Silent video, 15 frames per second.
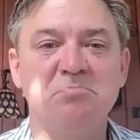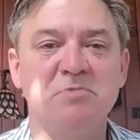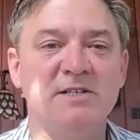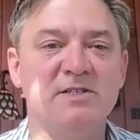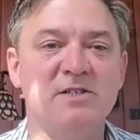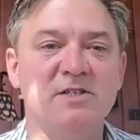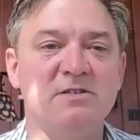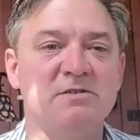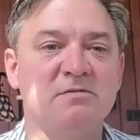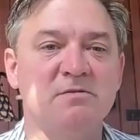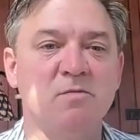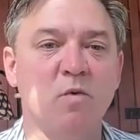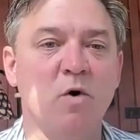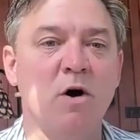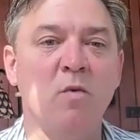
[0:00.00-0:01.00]
let's just
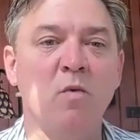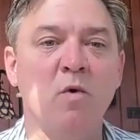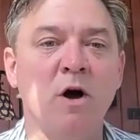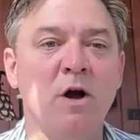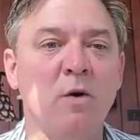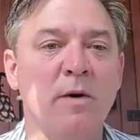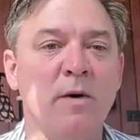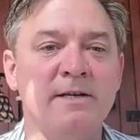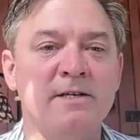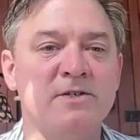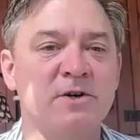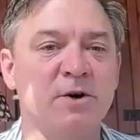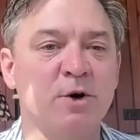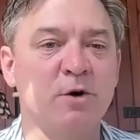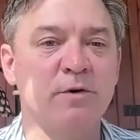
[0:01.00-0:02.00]
all walk away and
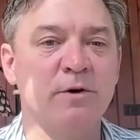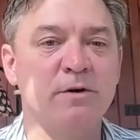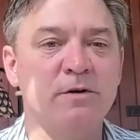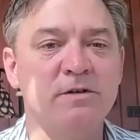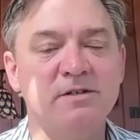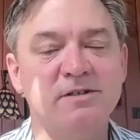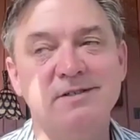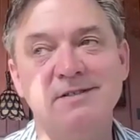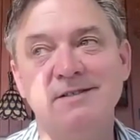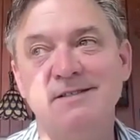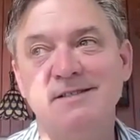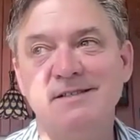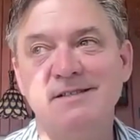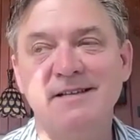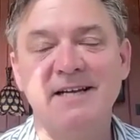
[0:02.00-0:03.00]
start over,
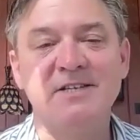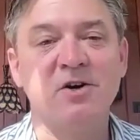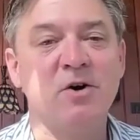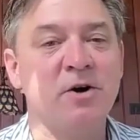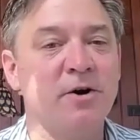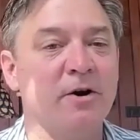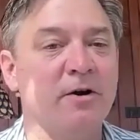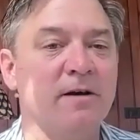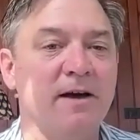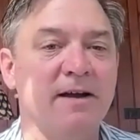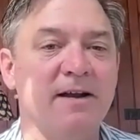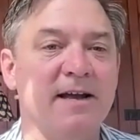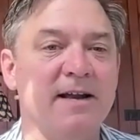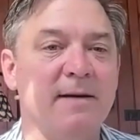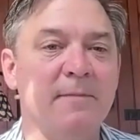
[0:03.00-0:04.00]
that's harder.
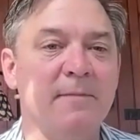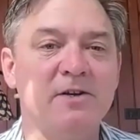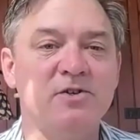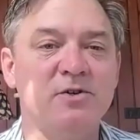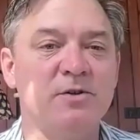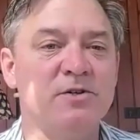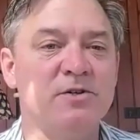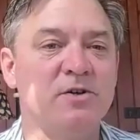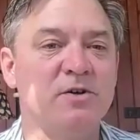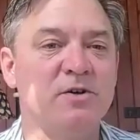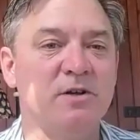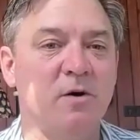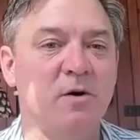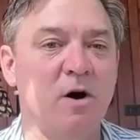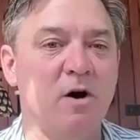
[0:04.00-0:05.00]
And I'm not sure there's a
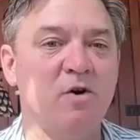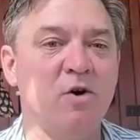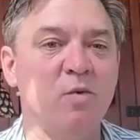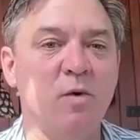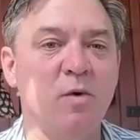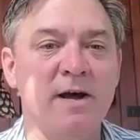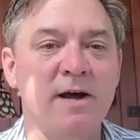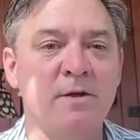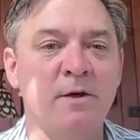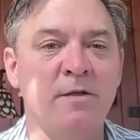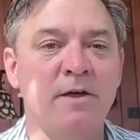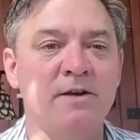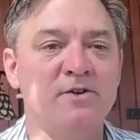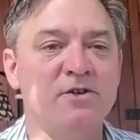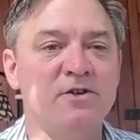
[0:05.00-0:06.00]
good way other
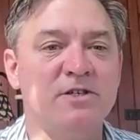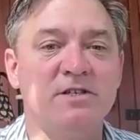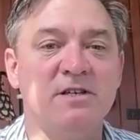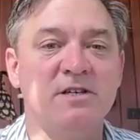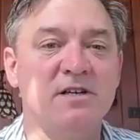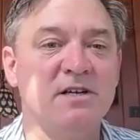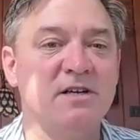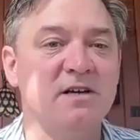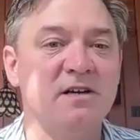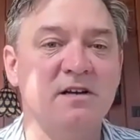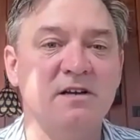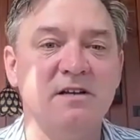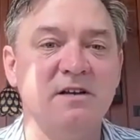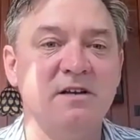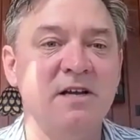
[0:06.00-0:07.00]
than just,
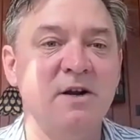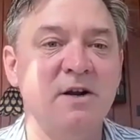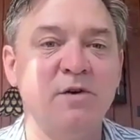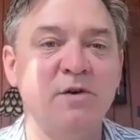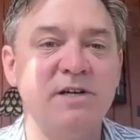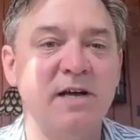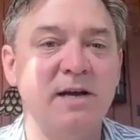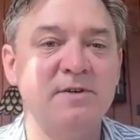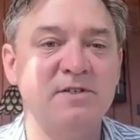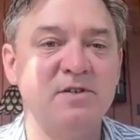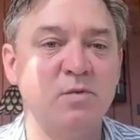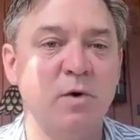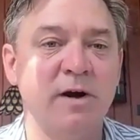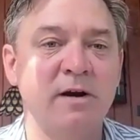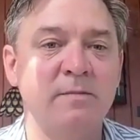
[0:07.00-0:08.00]
you need over time to
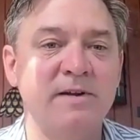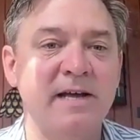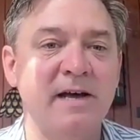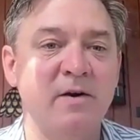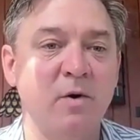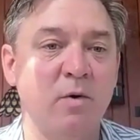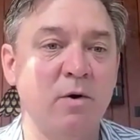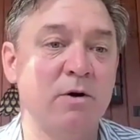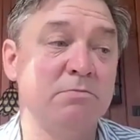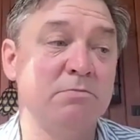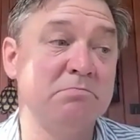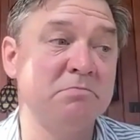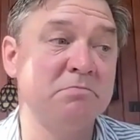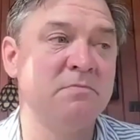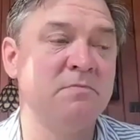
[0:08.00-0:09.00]
just wear them down or